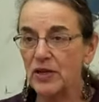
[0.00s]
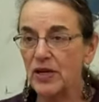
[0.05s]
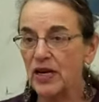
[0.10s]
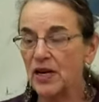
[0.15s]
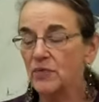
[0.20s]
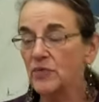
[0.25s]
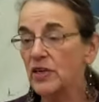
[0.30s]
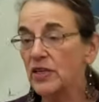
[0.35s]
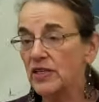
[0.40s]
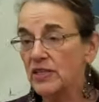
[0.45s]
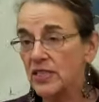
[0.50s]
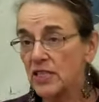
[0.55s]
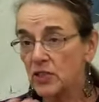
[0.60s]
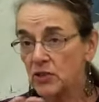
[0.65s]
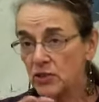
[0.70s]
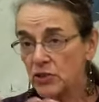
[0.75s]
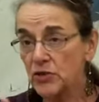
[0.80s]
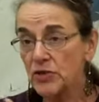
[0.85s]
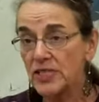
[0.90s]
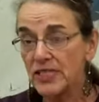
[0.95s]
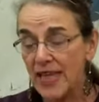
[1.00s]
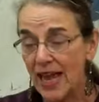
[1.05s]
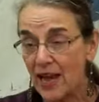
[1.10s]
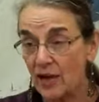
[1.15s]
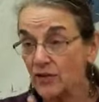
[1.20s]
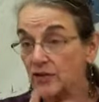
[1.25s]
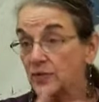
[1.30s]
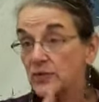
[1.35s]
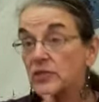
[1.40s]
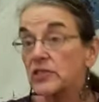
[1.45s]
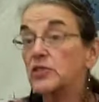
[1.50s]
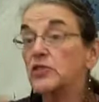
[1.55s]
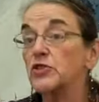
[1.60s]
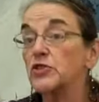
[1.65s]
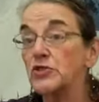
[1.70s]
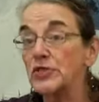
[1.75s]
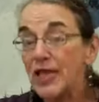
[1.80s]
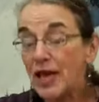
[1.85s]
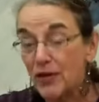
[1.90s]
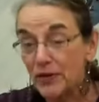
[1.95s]
I'm going to teach you sounds. I'm going to teach you
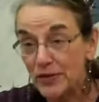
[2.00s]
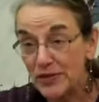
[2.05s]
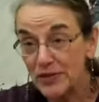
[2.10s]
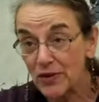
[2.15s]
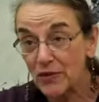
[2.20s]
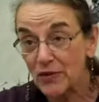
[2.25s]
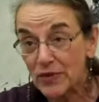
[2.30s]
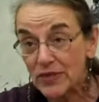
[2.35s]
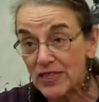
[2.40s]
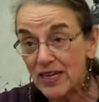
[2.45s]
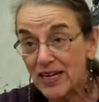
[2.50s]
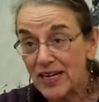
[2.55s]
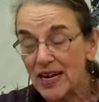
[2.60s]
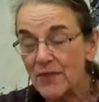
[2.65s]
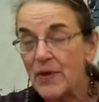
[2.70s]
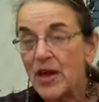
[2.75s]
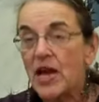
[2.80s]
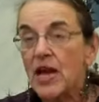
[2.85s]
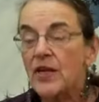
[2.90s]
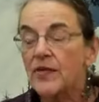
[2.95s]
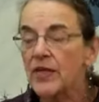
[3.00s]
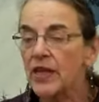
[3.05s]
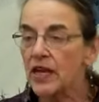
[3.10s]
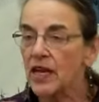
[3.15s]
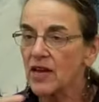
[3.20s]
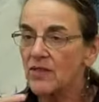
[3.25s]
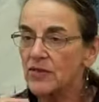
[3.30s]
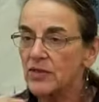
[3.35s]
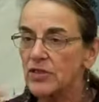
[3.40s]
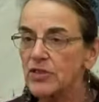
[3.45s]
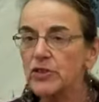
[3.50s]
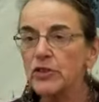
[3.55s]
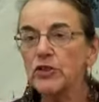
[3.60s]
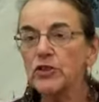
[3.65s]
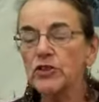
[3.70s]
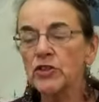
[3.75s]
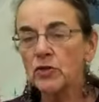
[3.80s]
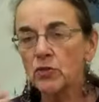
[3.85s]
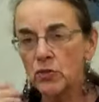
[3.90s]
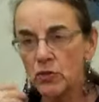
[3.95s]
sounds over time. That I have a
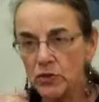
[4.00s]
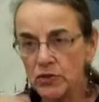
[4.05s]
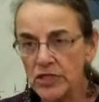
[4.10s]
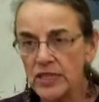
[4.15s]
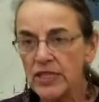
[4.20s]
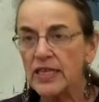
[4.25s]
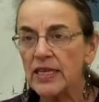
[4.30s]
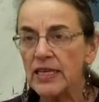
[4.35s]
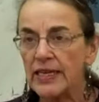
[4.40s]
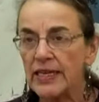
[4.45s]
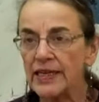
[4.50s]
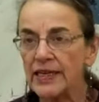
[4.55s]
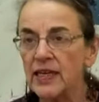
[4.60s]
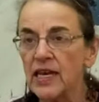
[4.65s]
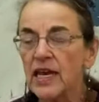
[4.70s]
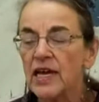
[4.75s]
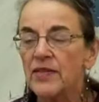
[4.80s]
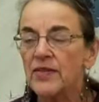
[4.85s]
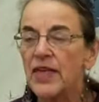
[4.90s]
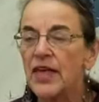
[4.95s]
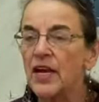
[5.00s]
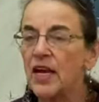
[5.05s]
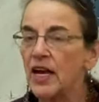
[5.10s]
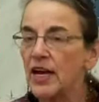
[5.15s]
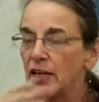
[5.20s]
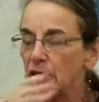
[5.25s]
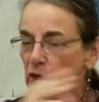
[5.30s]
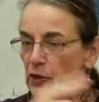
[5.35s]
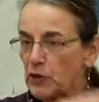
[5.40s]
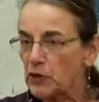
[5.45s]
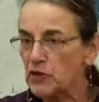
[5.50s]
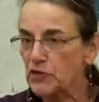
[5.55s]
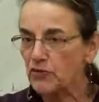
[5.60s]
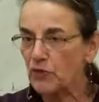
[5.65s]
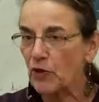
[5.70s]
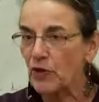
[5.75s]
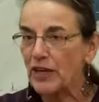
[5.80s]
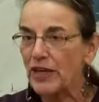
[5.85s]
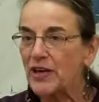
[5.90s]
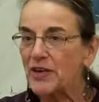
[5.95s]
certain routine that I use
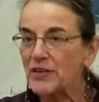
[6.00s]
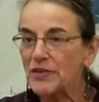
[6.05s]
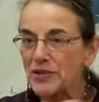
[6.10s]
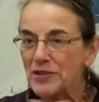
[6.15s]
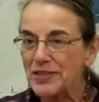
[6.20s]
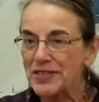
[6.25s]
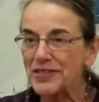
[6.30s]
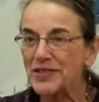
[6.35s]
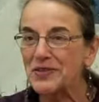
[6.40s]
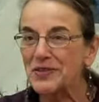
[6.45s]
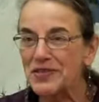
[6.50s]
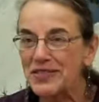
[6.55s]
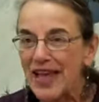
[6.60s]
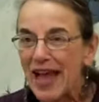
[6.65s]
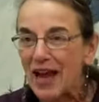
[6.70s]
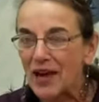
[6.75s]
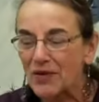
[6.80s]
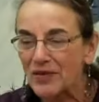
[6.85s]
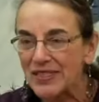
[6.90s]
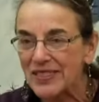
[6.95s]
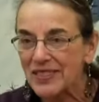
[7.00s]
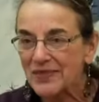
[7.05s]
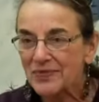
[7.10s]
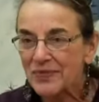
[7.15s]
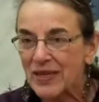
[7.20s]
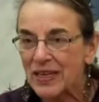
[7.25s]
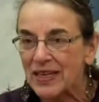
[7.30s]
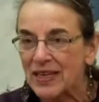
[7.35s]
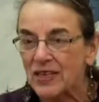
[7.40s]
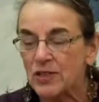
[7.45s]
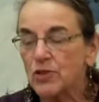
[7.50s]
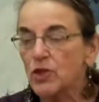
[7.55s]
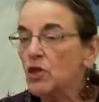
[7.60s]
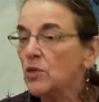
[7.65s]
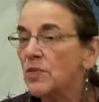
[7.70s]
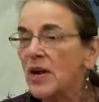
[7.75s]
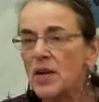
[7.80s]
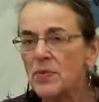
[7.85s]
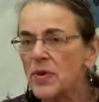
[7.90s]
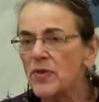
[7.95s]
for introducing those sounds. So it
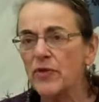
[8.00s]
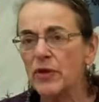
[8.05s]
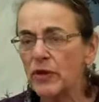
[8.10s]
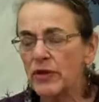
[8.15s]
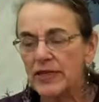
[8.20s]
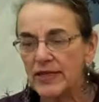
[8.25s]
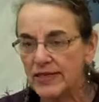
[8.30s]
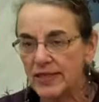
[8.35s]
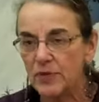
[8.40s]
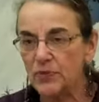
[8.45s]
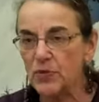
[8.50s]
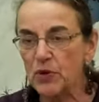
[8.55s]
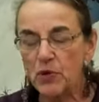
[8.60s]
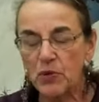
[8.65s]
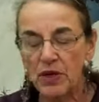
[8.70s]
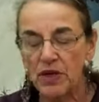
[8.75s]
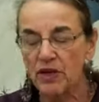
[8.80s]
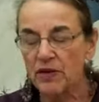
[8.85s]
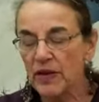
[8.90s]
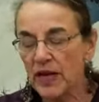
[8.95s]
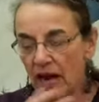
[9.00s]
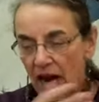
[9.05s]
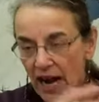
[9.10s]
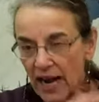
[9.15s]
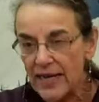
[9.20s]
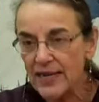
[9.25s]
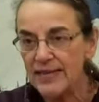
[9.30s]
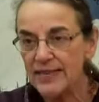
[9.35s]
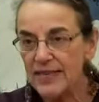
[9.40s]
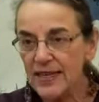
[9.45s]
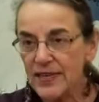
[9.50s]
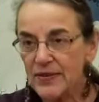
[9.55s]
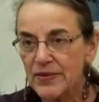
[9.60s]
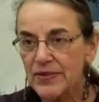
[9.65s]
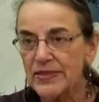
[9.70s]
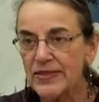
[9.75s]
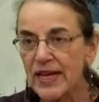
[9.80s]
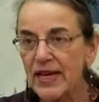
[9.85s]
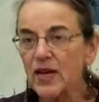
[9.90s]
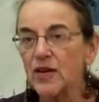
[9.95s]
might be very simple where I say the
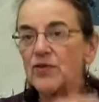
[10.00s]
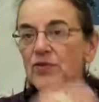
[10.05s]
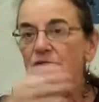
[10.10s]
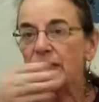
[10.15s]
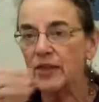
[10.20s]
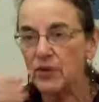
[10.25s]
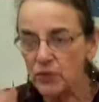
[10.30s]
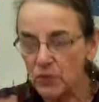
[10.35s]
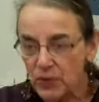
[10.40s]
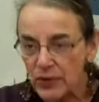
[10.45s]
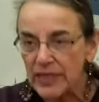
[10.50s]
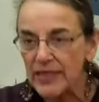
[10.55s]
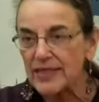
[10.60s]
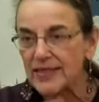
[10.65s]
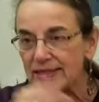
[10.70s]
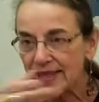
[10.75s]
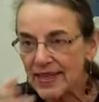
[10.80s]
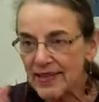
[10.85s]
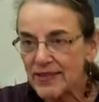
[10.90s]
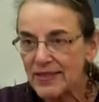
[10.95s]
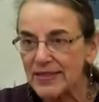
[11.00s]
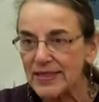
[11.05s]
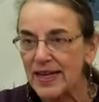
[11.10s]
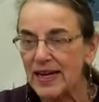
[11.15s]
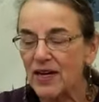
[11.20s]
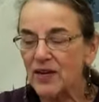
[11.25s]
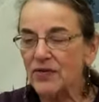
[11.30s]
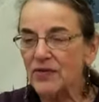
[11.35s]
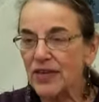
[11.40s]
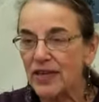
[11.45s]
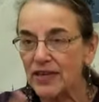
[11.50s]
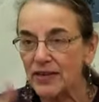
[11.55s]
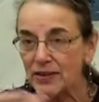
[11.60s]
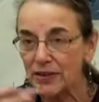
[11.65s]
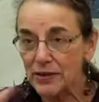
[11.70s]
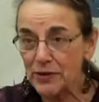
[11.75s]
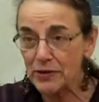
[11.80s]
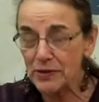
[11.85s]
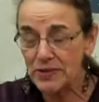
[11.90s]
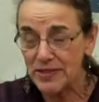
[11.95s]
sound, then we say the sound, then
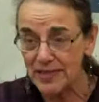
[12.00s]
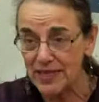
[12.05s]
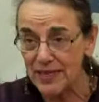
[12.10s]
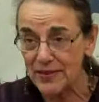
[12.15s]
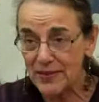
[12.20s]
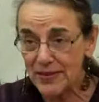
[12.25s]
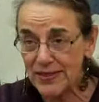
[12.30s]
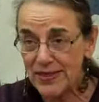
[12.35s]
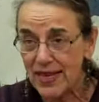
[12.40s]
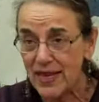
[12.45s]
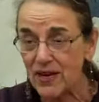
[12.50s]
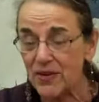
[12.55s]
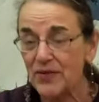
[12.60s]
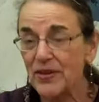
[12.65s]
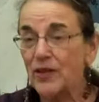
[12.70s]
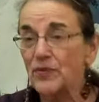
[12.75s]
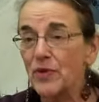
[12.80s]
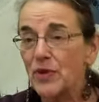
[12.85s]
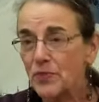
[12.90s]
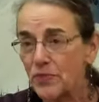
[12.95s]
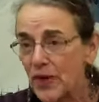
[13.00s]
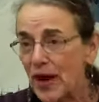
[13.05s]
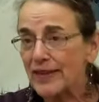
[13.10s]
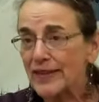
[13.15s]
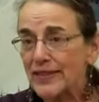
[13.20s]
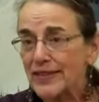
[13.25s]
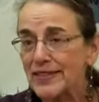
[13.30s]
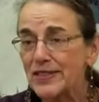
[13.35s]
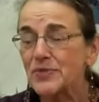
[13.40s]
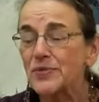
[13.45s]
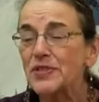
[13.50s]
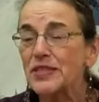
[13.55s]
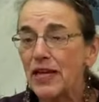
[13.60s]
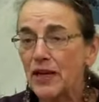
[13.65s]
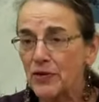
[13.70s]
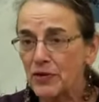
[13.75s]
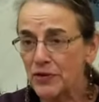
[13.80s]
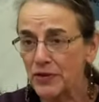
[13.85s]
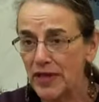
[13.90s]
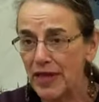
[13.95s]
you say the sound, then we practice it with
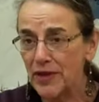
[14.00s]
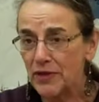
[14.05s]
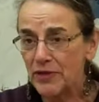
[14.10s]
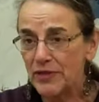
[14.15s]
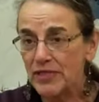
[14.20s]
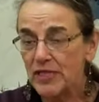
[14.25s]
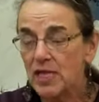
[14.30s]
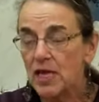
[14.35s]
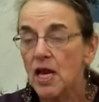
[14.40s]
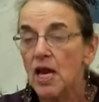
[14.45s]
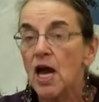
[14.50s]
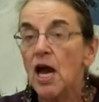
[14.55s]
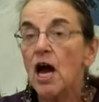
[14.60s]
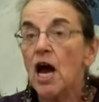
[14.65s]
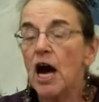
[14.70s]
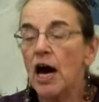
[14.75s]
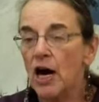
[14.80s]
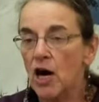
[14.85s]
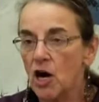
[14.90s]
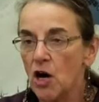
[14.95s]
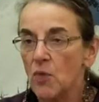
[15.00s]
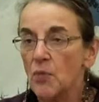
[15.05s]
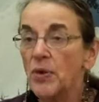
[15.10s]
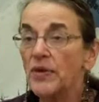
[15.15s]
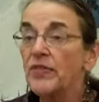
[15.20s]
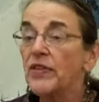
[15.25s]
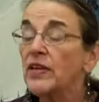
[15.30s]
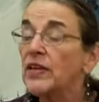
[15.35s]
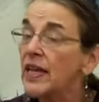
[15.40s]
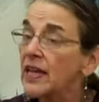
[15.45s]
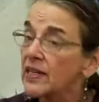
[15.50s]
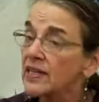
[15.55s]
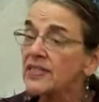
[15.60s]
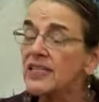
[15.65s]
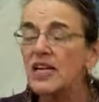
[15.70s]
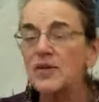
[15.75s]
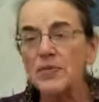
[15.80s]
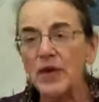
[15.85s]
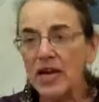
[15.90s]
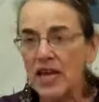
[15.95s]
other letters. But the next
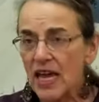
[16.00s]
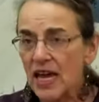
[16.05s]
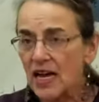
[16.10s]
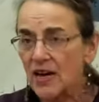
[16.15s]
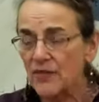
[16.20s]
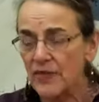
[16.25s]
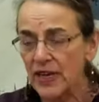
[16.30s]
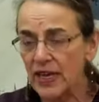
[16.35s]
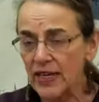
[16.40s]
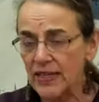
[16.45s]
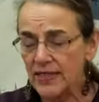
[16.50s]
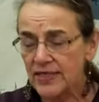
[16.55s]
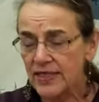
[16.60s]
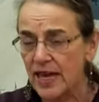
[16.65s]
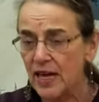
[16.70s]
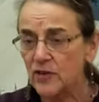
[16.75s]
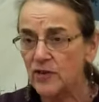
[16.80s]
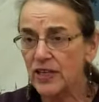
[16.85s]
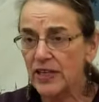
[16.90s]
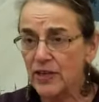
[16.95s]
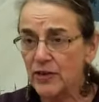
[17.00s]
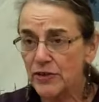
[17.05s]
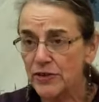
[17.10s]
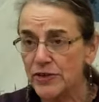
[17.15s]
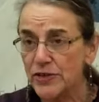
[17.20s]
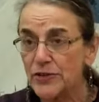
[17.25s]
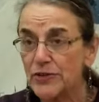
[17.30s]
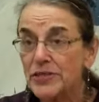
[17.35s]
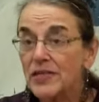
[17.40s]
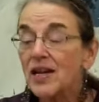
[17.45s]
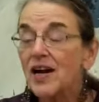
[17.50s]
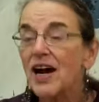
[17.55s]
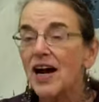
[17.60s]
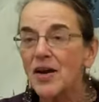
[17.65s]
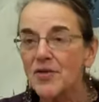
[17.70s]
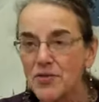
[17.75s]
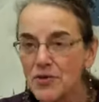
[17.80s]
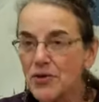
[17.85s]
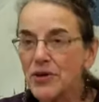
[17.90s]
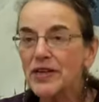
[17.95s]
time I have a sound to introduce,
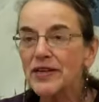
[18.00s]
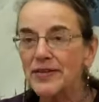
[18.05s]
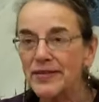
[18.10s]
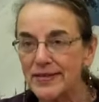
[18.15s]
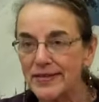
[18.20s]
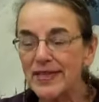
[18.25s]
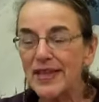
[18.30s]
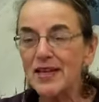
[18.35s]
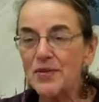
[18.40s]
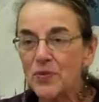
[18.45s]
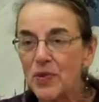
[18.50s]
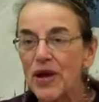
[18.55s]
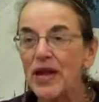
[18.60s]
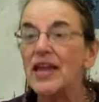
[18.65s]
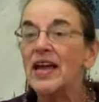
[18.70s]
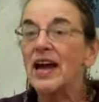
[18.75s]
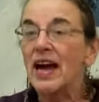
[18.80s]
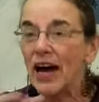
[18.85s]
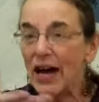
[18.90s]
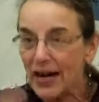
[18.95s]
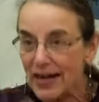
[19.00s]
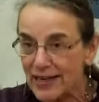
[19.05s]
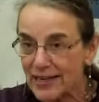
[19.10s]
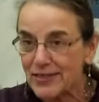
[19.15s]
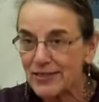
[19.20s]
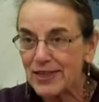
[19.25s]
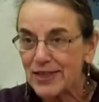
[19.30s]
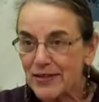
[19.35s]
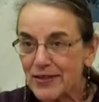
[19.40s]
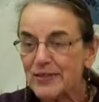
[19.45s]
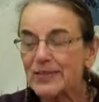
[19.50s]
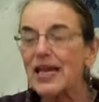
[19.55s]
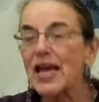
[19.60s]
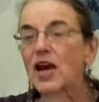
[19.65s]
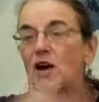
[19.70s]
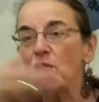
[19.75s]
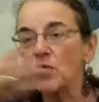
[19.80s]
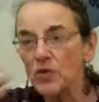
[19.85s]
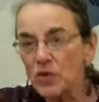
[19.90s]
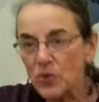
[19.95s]
I'm doing it the same way. I say the
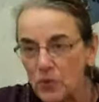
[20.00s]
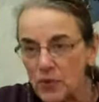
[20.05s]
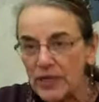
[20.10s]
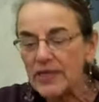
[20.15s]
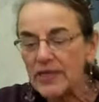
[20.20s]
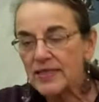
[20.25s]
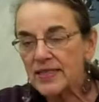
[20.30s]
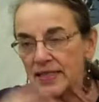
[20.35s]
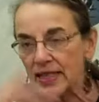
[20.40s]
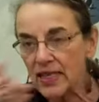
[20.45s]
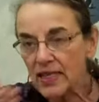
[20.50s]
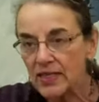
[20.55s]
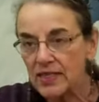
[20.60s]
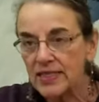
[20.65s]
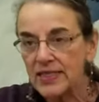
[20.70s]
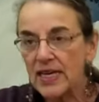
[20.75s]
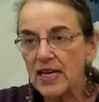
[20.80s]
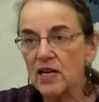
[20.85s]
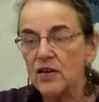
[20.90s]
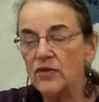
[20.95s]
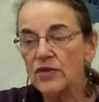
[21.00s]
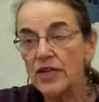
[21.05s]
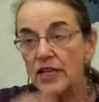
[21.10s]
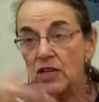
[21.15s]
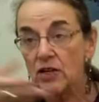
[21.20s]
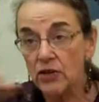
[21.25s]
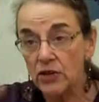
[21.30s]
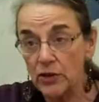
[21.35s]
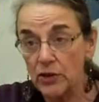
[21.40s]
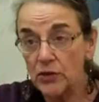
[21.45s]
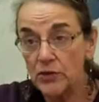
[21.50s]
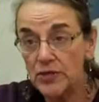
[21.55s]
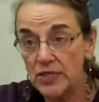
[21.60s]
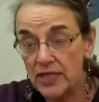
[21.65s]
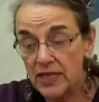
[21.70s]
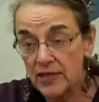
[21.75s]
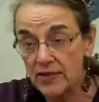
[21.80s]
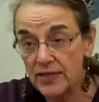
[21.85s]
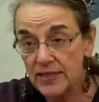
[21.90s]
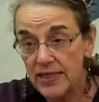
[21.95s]
sound, and we say the sound, then you
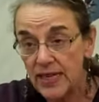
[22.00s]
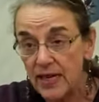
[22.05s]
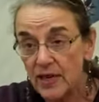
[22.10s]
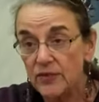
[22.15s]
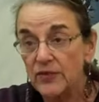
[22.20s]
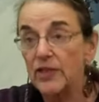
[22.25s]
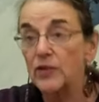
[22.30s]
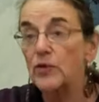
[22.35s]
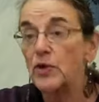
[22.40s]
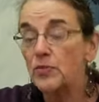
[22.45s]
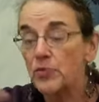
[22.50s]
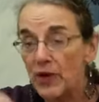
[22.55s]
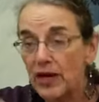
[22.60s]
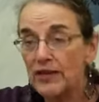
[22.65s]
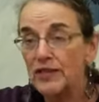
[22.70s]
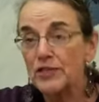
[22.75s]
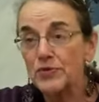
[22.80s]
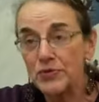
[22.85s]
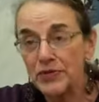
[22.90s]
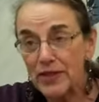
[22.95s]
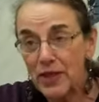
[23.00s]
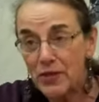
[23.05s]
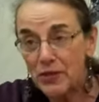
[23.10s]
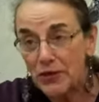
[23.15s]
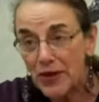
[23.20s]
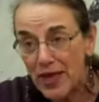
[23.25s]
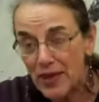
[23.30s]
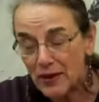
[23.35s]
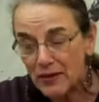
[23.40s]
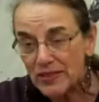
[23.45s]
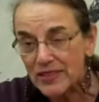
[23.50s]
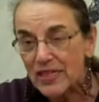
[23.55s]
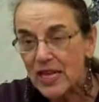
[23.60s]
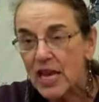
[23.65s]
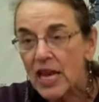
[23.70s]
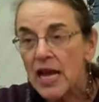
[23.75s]
say the sound, then we practice with other letters.